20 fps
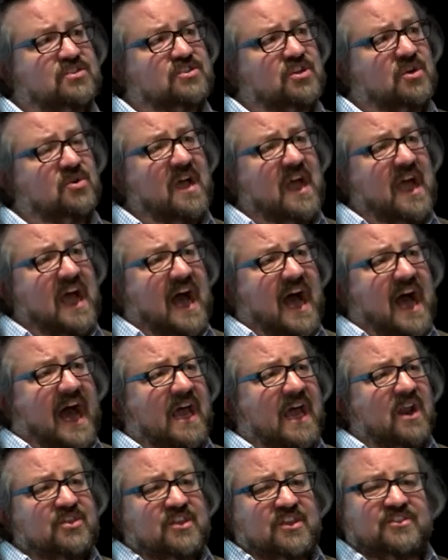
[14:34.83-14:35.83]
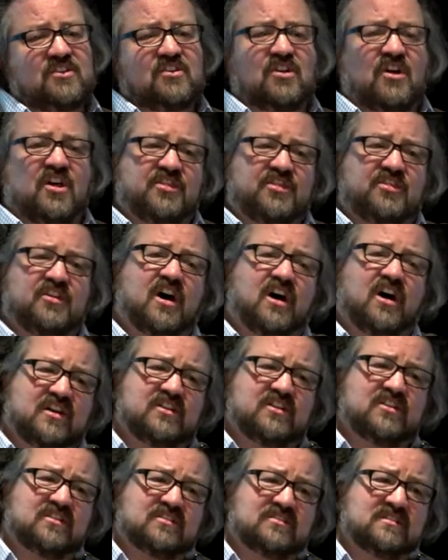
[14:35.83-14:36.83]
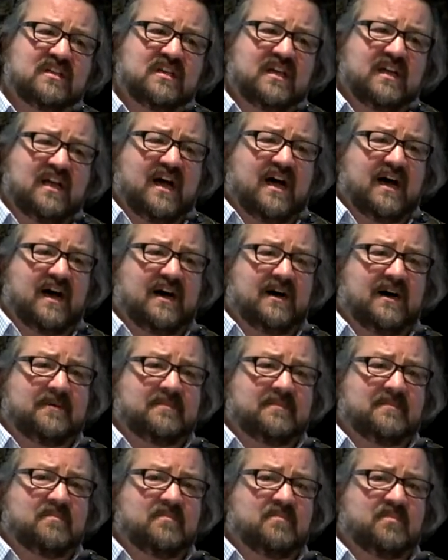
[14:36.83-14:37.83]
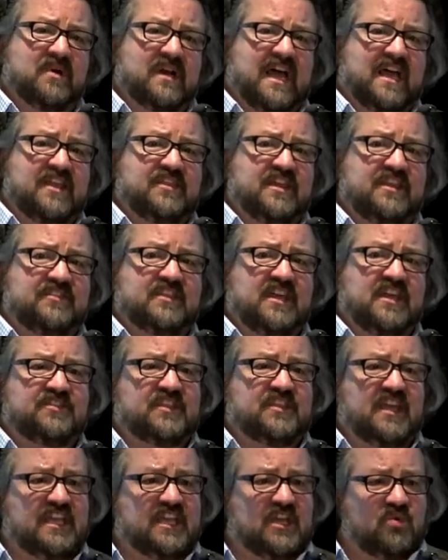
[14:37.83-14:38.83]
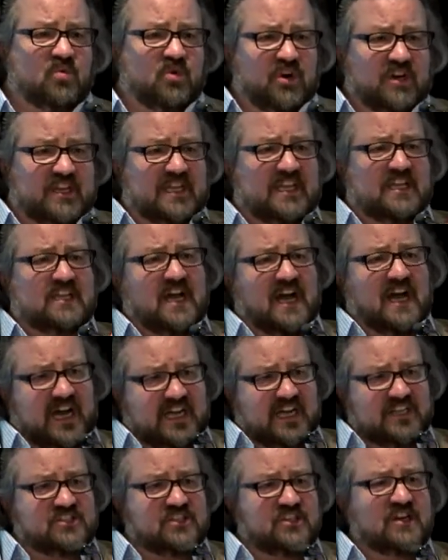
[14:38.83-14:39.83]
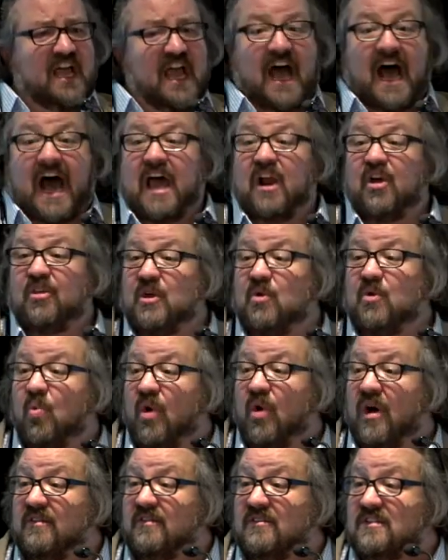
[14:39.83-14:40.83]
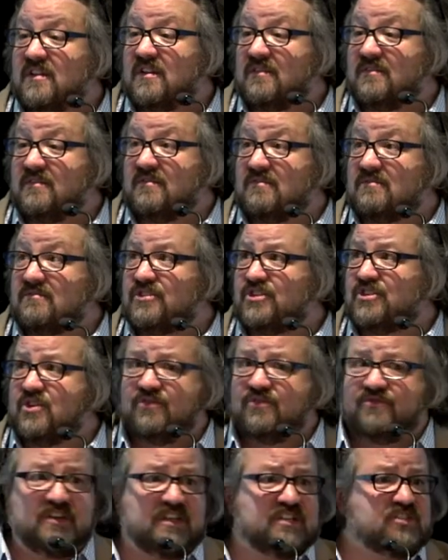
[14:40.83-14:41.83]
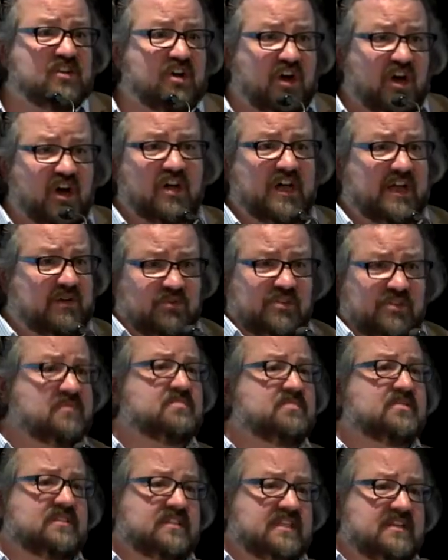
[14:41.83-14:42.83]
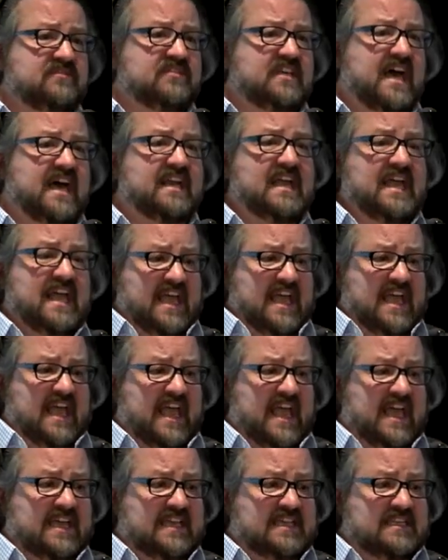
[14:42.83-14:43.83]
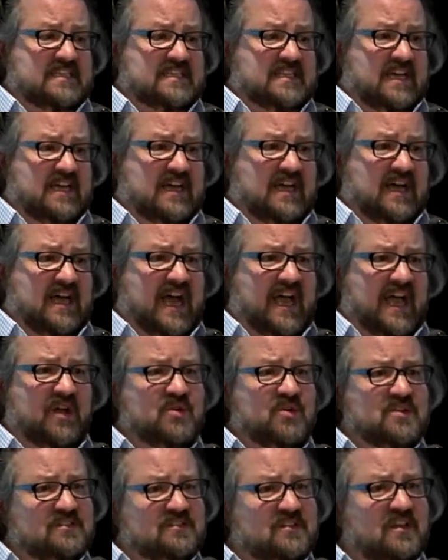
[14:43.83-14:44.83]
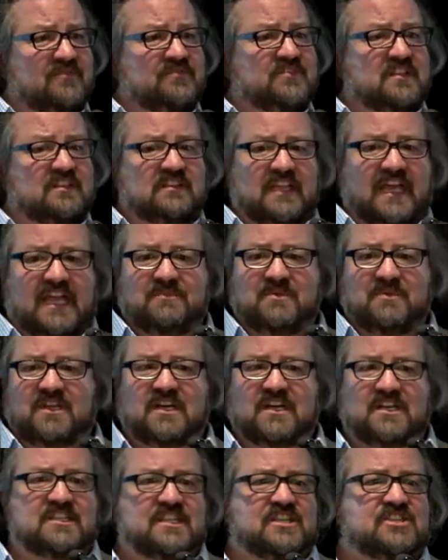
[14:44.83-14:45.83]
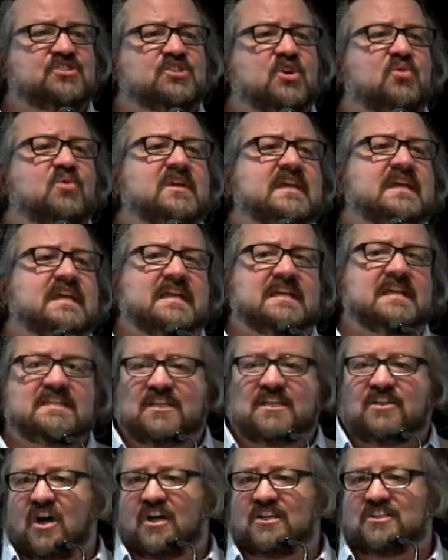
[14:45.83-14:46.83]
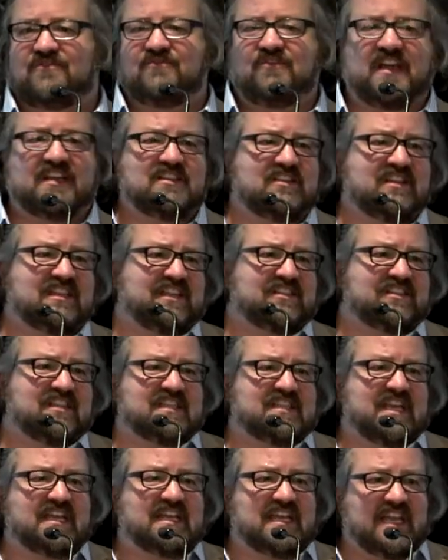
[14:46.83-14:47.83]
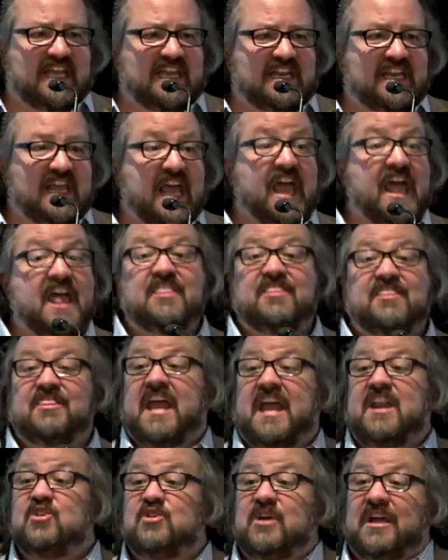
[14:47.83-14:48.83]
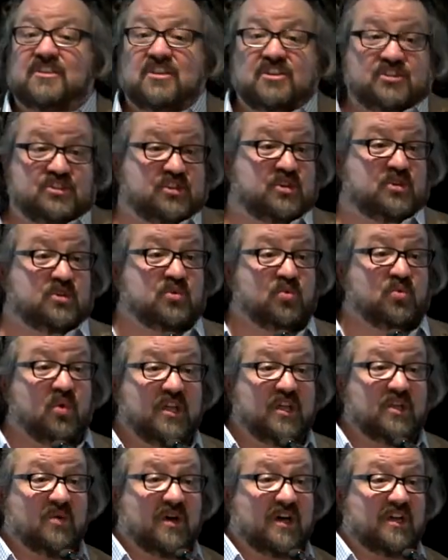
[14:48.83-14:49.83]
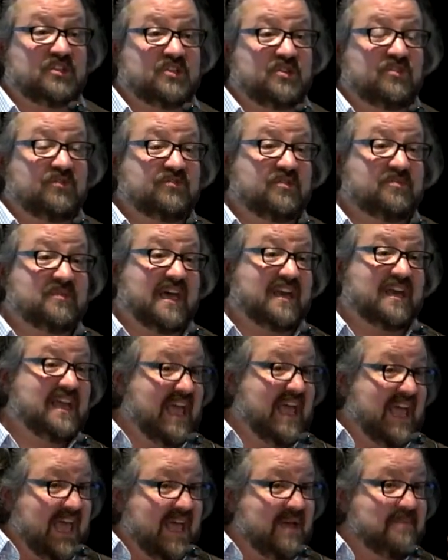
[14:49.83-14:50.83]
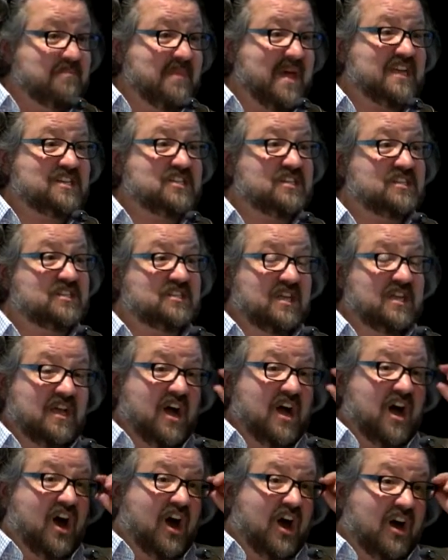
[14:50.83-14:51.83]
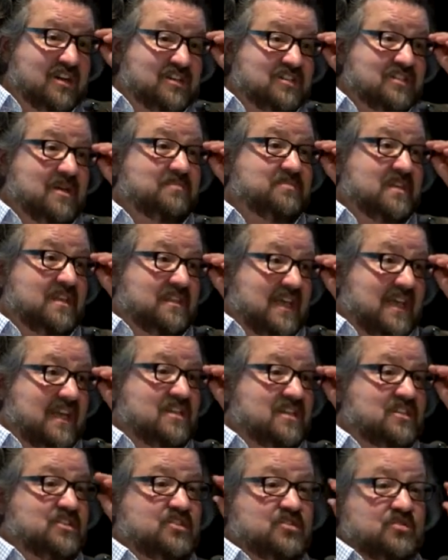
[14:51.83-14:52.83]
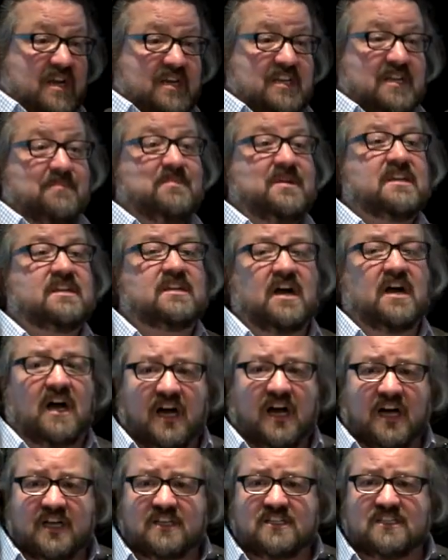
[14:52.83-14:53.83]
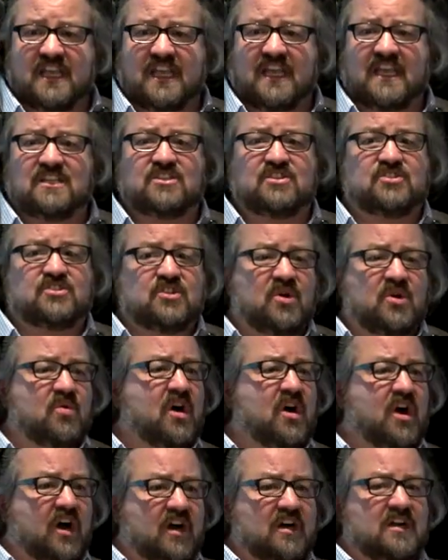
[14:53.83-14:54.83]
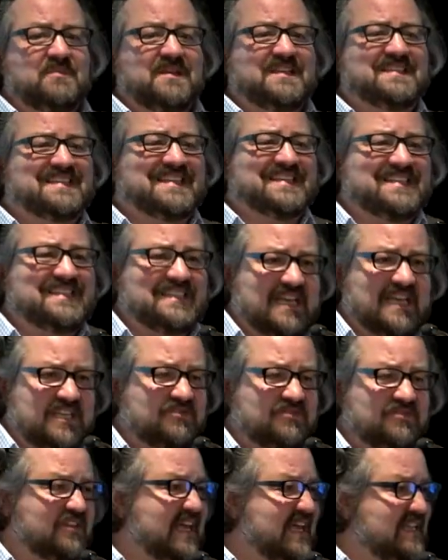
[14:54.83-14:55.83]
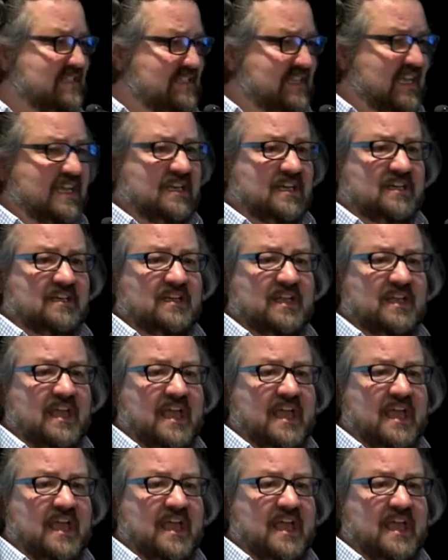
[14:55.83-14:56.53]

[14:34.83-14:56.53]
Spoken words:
So I don't think they're orthogonal, but I think that they can work in concert. I don't think one shoe fits all. I really believe that. And I always love the Lake because it's so easy, cost effective to get the data in. Then you get to choose what you want to do from that. And meshes are something that is trending because it's so hard to be successful at data.